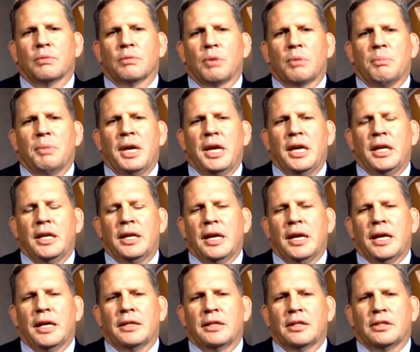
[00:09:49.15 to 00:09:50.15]

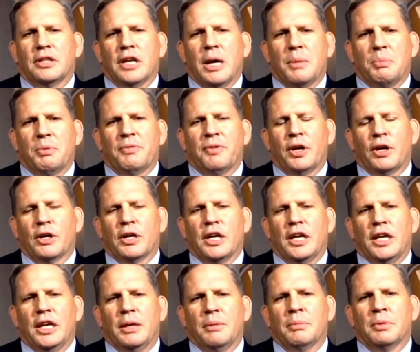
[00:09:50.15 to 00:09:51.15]
remain at the top of our
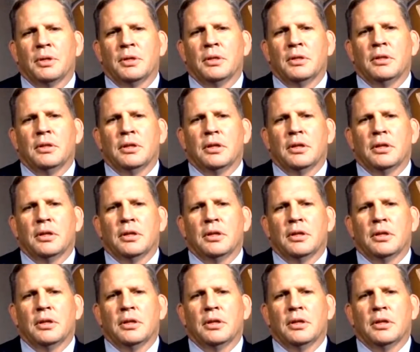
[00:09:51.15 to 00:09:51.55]
game